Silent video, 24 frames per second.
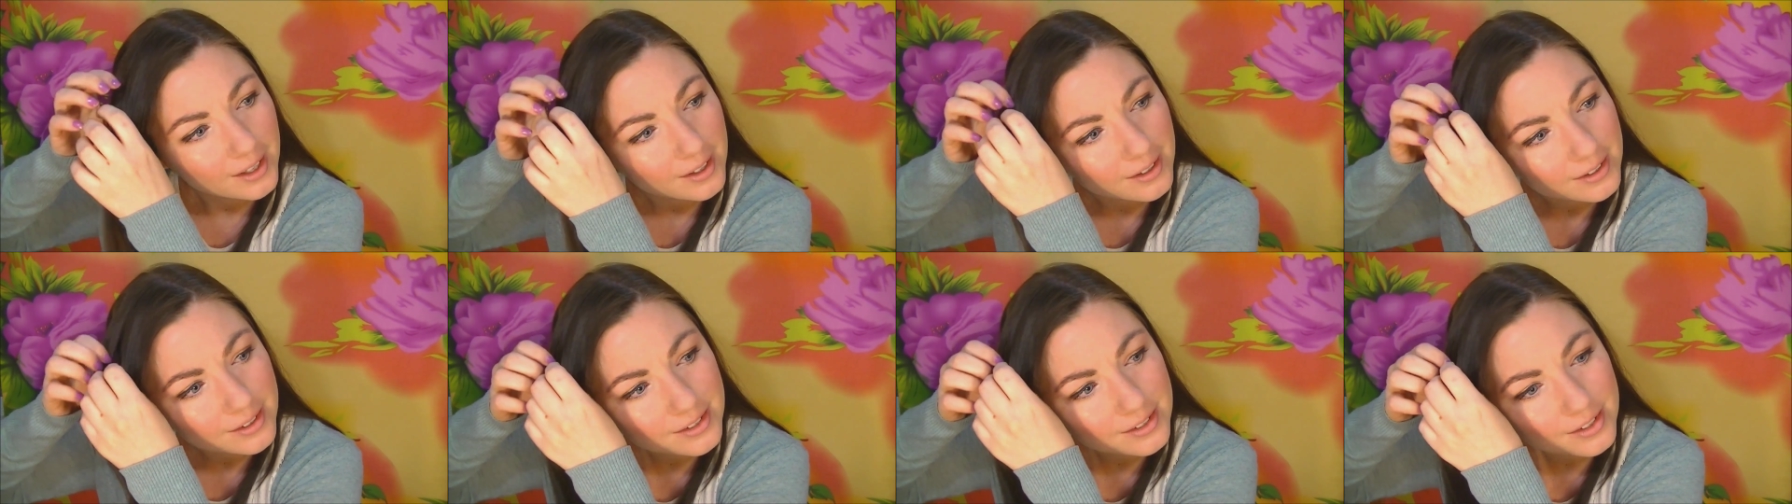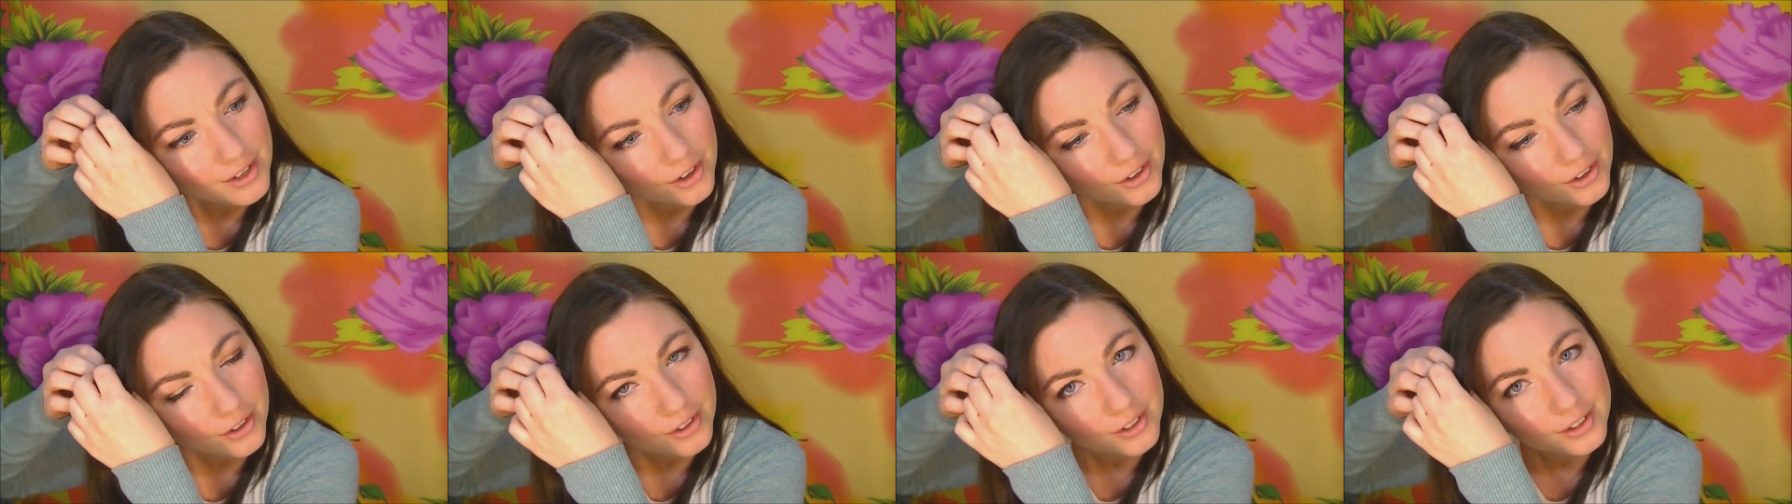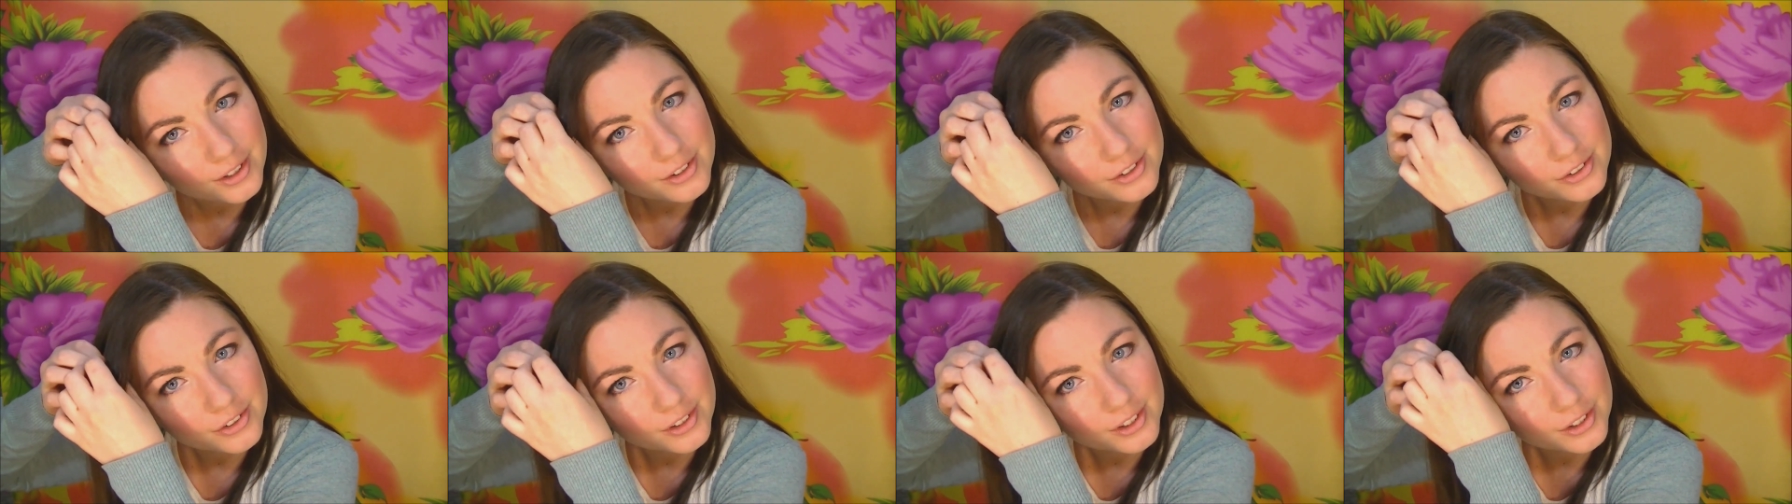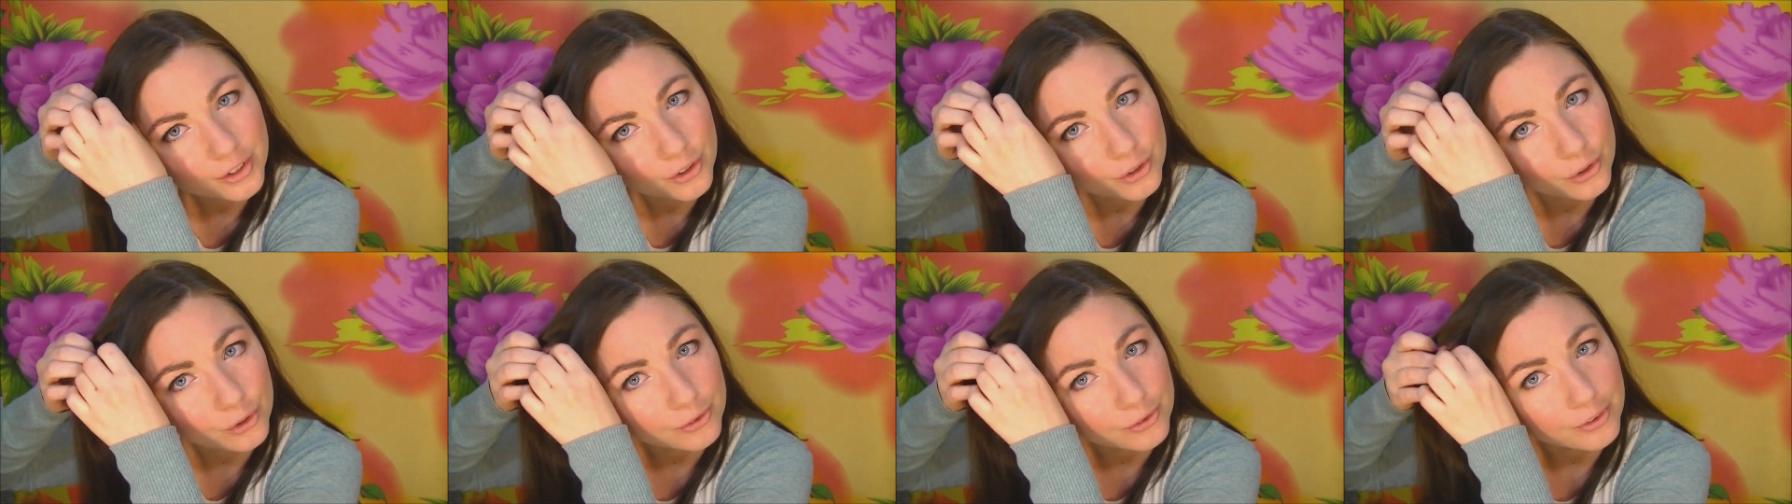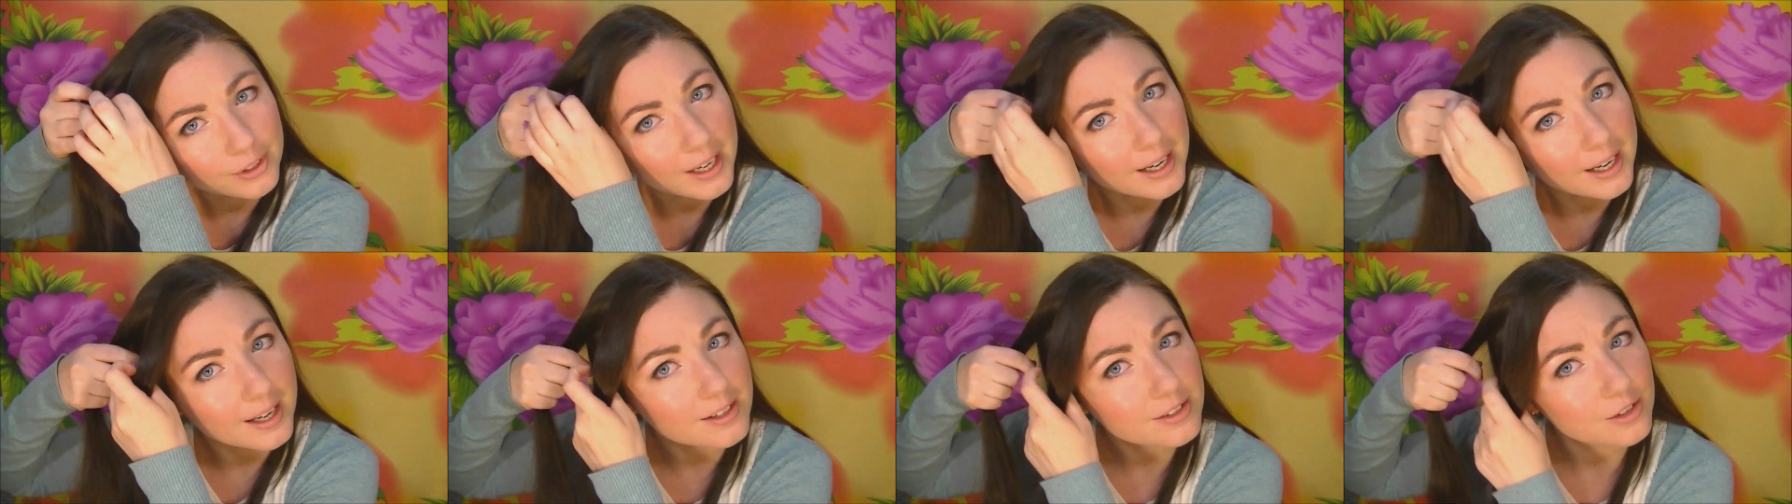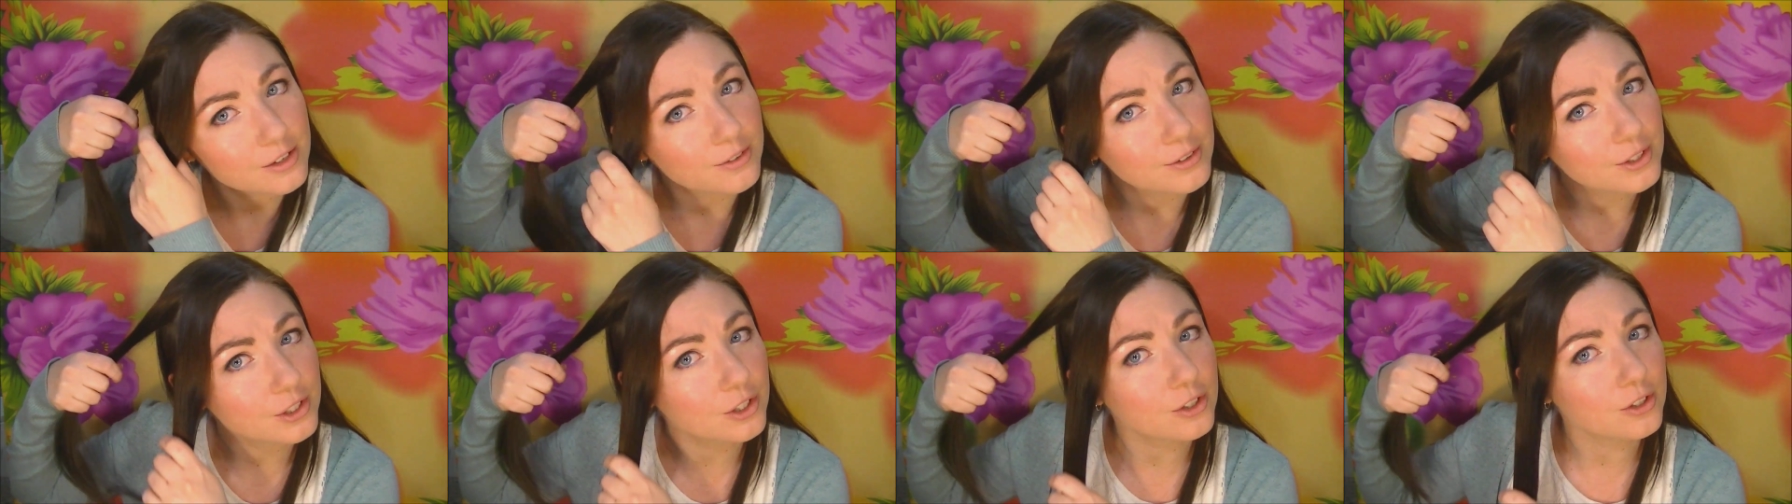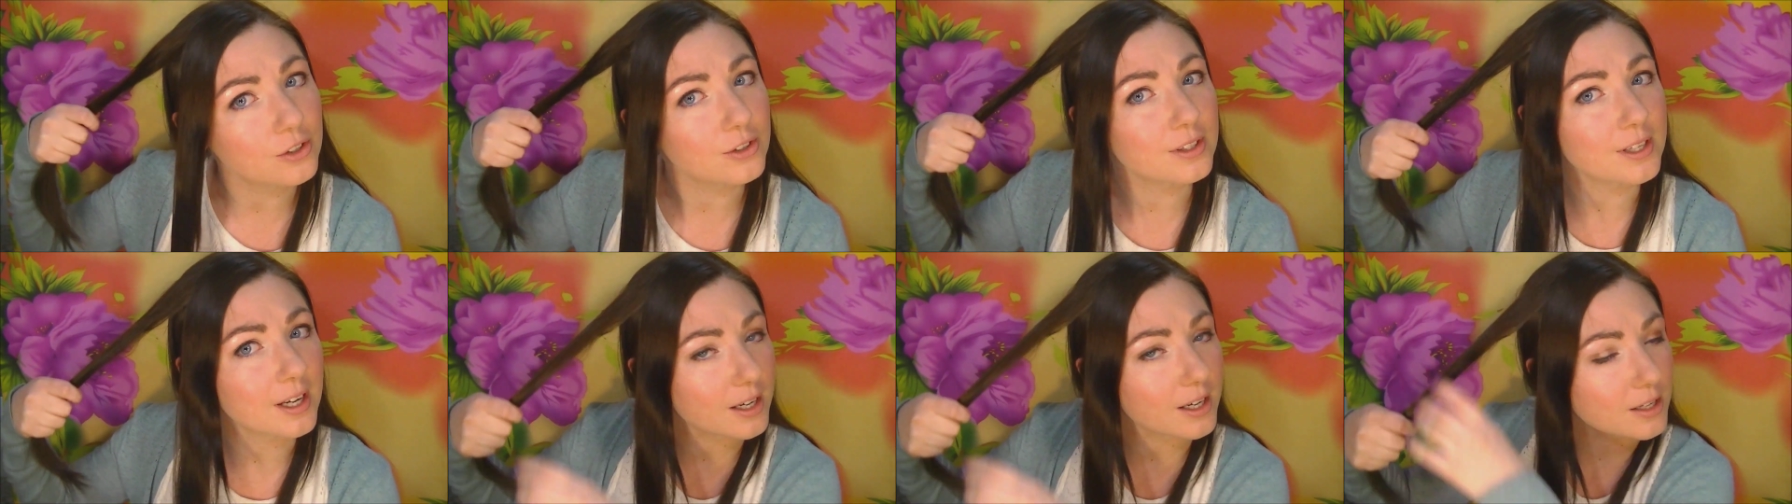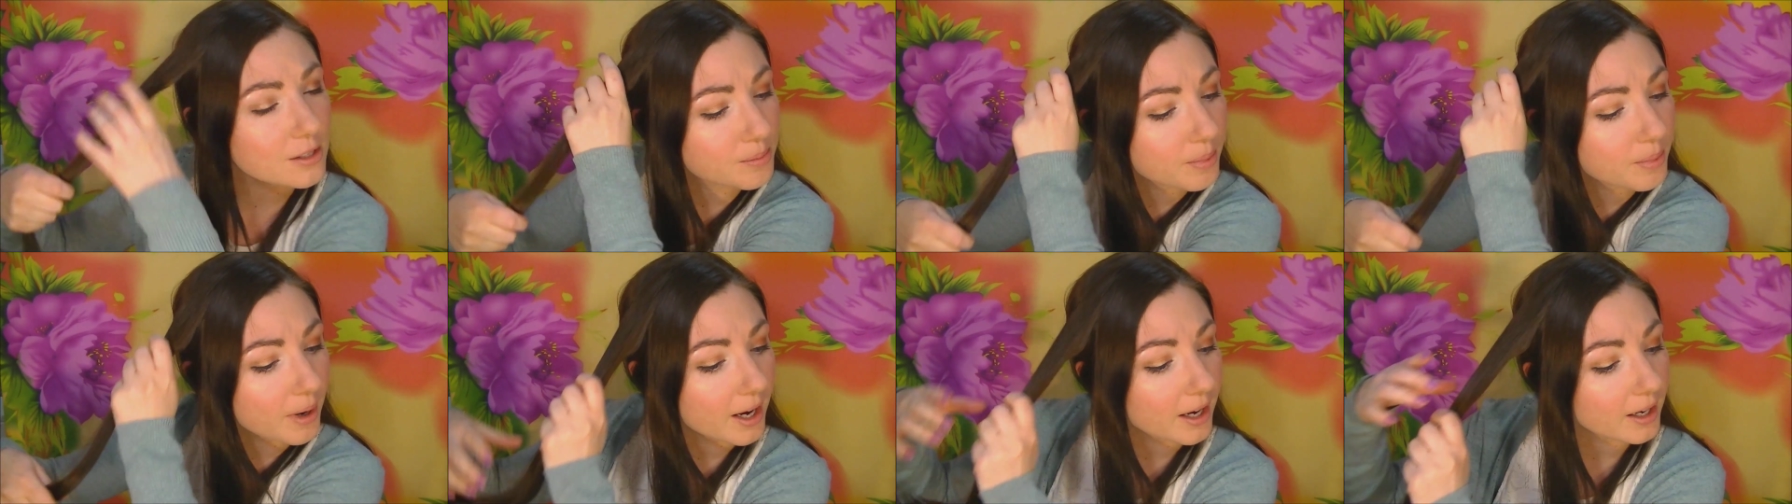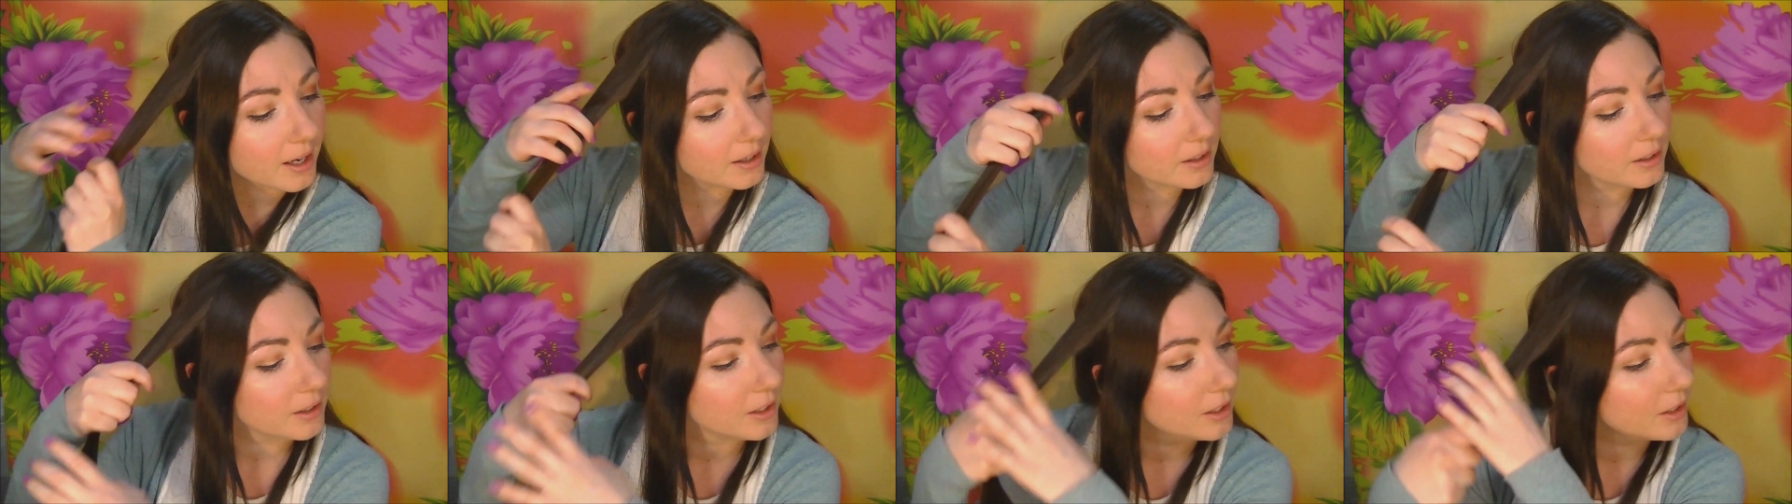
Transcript: So it's really not good for your hair. So if you do use hairspray,